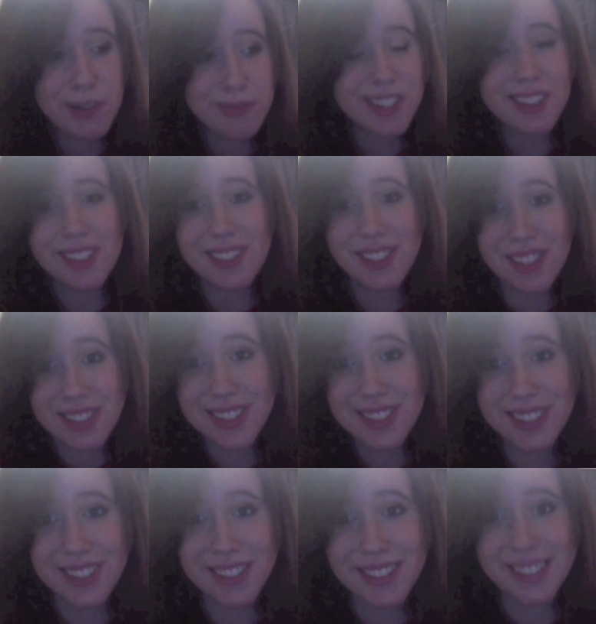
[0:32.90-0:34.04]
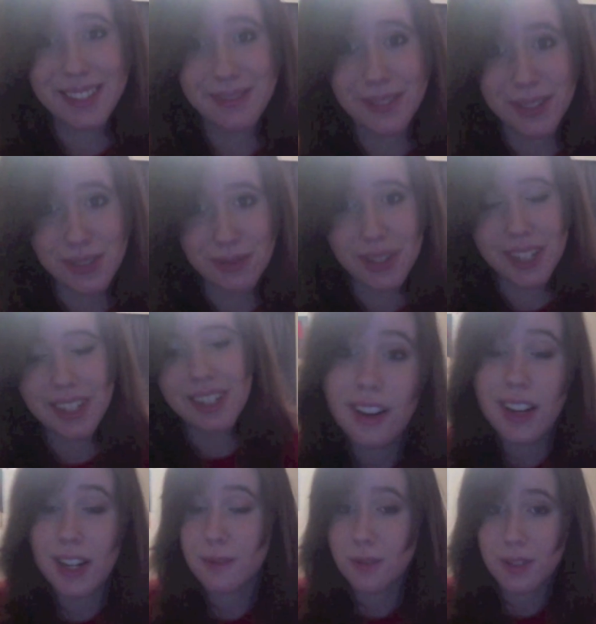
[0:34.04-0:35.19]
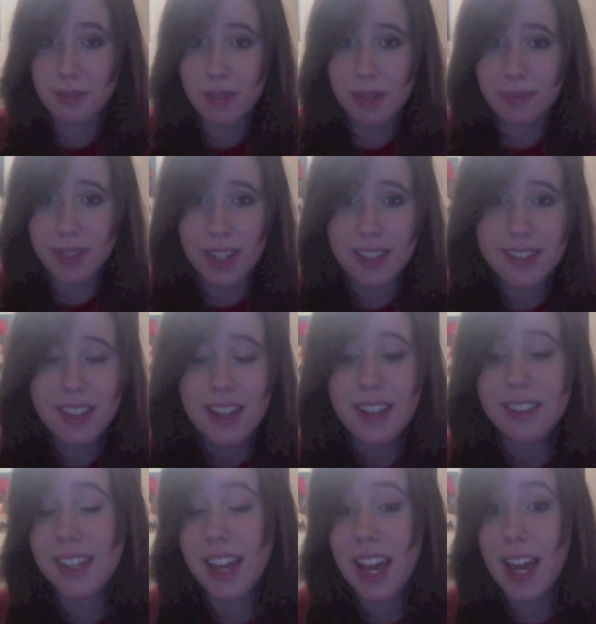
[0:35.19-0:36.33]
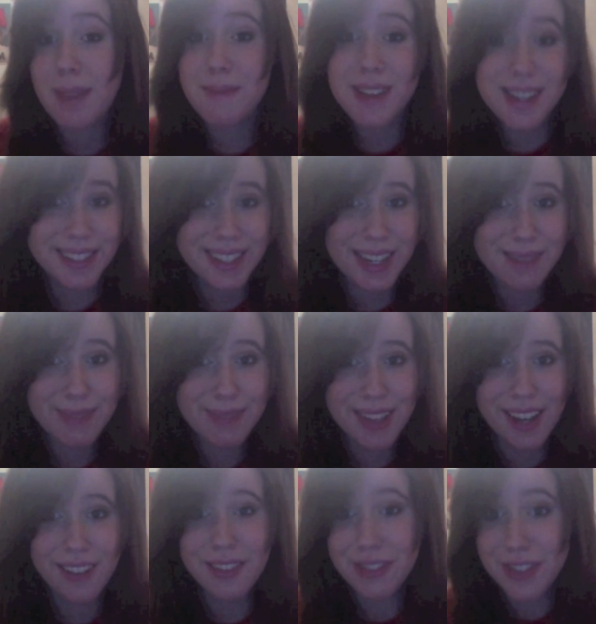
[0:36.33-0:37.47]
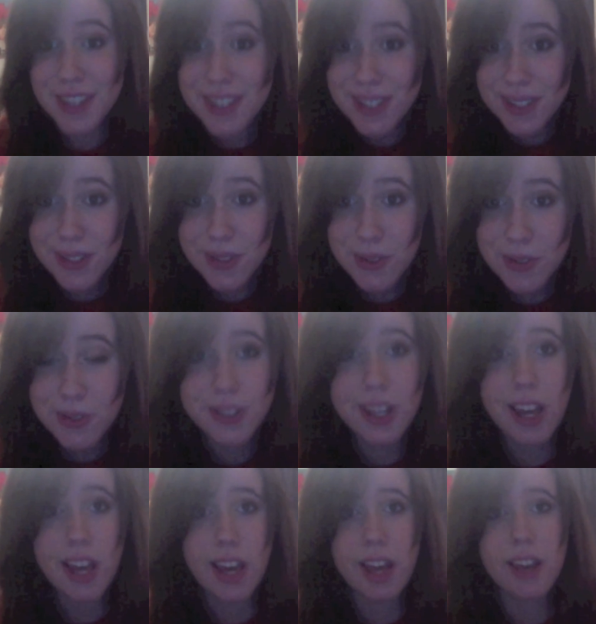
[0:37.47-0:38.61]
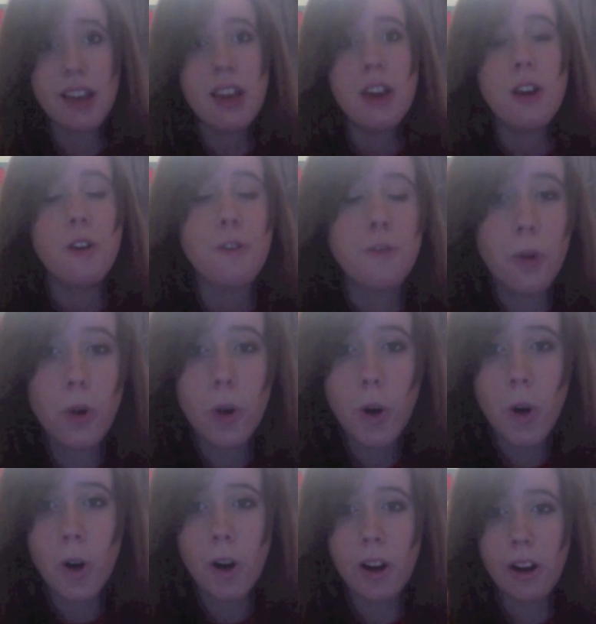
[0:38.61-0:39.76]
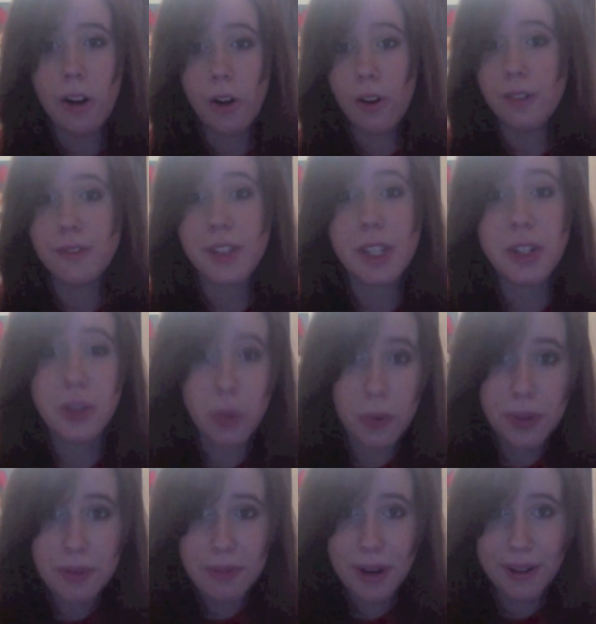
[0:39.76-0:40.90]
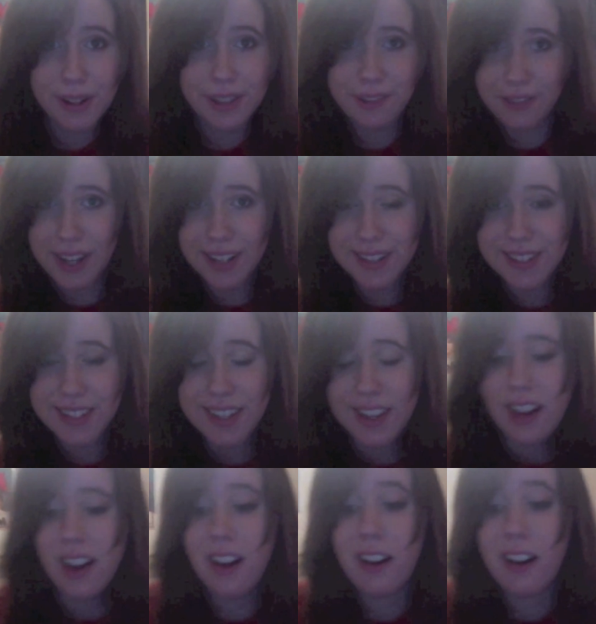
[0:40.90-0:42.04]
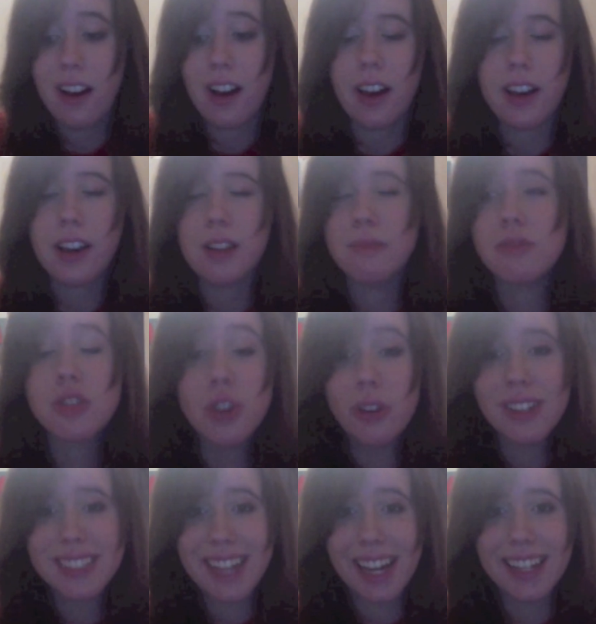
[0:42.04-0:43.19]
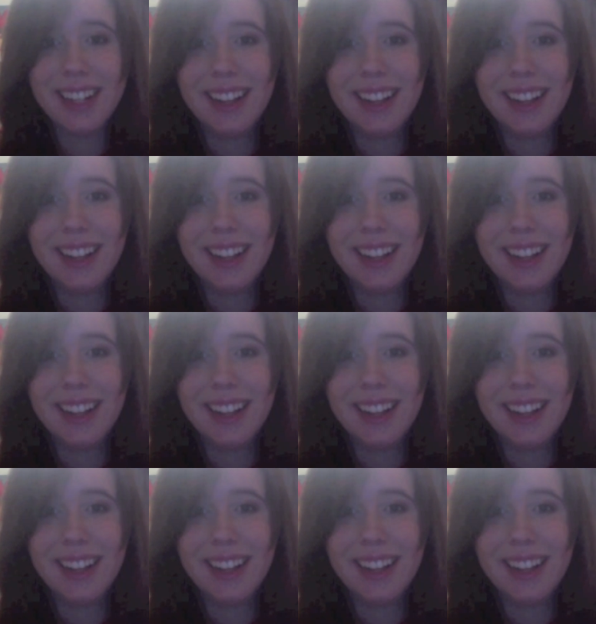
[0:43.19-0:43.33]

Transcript: this is just as good as the first one. As for some updates, the game is coming out this Tuesday for all of the North American fans. I am so excited,